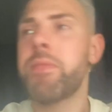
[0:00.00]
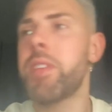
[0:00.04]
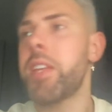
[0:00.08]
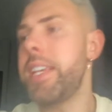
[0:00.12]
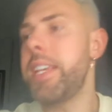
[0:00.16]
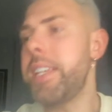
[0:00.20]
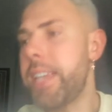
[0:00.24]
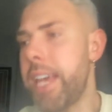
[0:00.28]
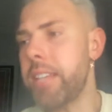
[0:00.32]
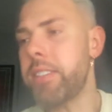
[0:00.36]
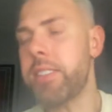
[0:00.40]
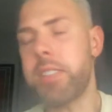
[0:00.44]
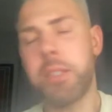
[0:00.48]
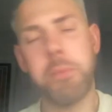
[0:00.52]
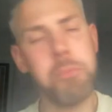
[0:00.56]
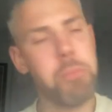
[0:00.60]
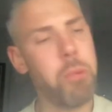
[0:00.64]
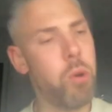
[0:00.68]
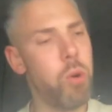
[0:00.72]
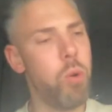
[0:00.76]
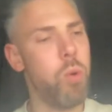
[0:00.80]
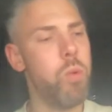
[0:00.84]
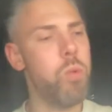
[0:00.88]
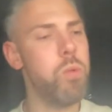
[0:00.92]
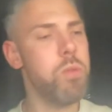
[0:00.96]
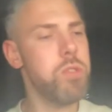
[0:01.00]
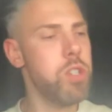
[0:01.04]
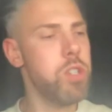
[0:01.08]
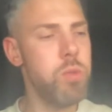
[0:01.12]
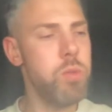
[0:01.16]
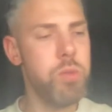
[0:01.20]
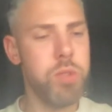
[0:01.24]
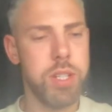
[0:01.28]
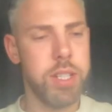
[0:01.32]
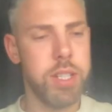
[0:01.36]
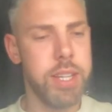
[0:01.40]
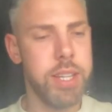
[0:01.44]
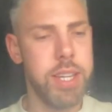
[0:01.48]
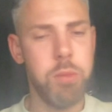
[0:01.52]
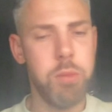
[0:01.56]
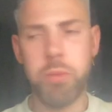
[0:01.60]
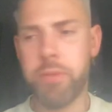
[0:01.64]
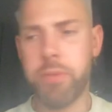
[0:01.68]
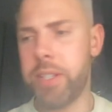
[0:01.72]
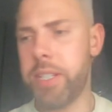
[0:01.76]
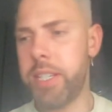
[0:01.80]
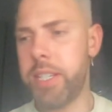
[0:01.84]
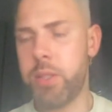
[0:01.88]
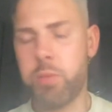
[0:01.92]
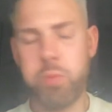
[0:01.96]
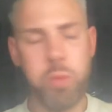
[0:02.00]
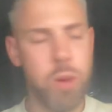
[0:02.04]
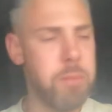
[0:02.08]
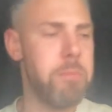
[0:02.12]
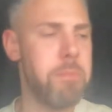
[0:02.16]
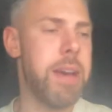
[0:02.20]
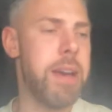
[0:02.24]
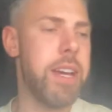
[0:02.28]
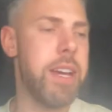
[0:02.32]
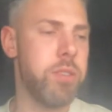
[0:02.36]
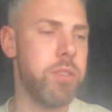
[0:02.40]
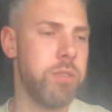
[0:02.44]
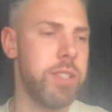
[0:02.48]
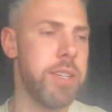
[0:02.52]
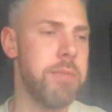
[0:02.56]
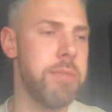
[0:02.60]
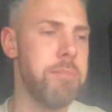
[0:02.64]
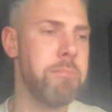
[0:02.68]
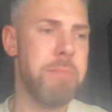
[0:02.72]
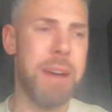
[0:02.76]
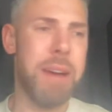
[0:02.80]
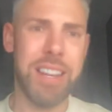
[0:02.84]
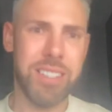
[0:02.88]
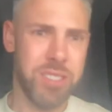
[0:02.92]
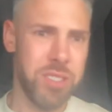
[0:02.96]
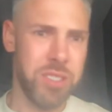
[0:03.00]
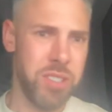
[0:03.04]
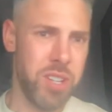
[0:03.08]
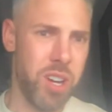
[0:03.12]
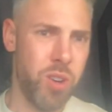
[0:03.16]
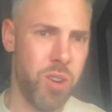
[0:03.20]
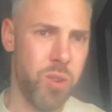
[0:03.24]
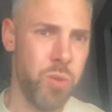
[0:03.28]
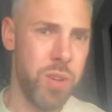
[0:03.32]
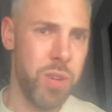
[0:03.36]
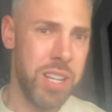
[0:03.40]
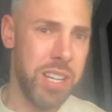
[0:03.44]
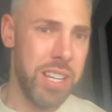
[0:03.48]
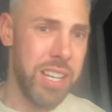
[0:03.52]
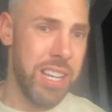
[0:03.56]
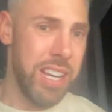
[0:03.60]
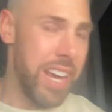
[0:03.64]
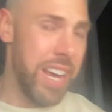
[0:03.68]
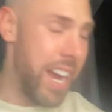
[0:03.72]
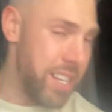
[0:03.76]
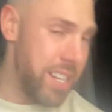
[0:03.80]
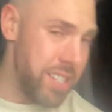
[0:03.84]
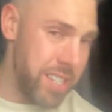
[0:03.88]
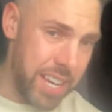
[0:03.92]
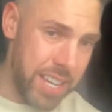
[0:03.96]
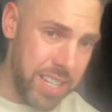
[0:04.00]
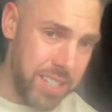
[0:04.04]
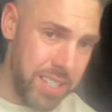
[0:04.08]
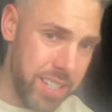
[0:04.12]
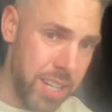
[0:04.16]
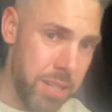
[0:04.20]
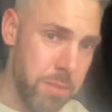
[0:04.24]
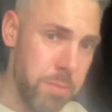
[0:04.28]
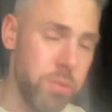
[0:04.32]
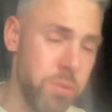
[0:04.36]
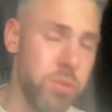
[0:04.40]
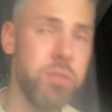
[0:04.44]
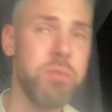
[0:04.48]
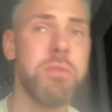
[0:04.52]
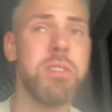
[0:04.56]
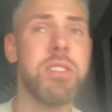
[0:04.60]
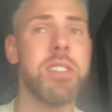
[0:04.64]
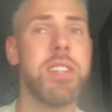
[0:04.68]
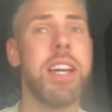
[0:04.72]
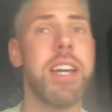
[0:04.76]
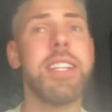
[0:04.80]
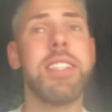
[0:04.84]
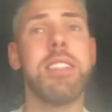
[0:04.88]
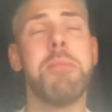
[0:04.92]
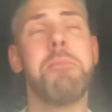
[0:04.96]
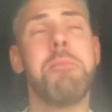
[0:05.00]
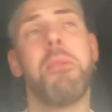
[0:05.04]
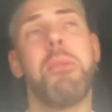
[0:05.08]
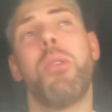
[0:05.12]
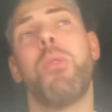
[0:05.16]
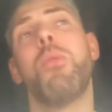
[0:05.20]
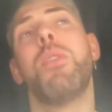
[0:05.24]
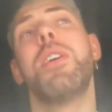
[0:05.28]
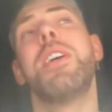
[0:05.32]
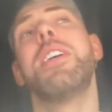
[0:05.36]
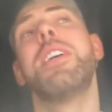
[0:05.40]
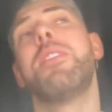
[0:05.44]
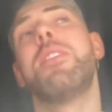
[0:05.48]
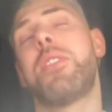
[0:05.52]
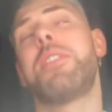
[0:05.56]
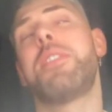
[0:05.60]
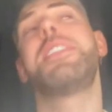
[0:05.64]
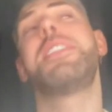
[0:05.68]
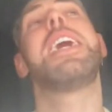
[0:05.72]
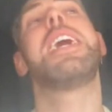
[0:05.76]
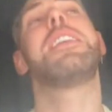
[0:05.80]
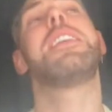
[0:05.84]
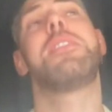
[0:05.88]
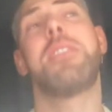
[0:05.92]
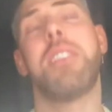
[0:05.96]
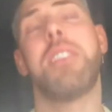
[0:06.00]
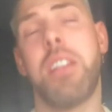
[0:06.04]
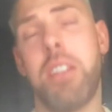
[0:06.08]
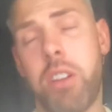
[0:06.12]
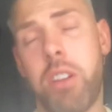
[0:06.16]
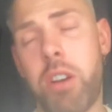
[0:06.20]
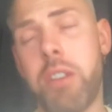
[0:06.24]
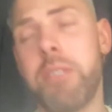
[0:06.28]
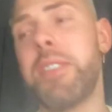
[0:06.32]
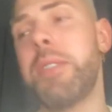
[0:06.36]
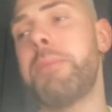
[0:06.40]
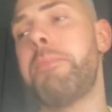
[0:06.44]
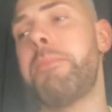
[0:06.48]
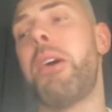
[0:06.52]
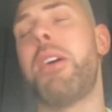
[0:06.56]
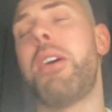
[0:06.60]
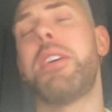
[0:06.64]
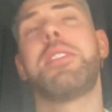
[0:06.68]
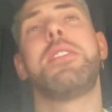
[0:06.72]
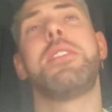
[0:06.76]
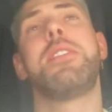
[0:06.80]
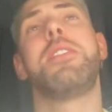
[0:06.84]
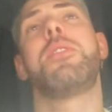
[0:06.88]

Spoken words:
He gets the ball, usually with at least one man on him, back to goal, and yet he's able to retain the ball. So yes, a lot of his passing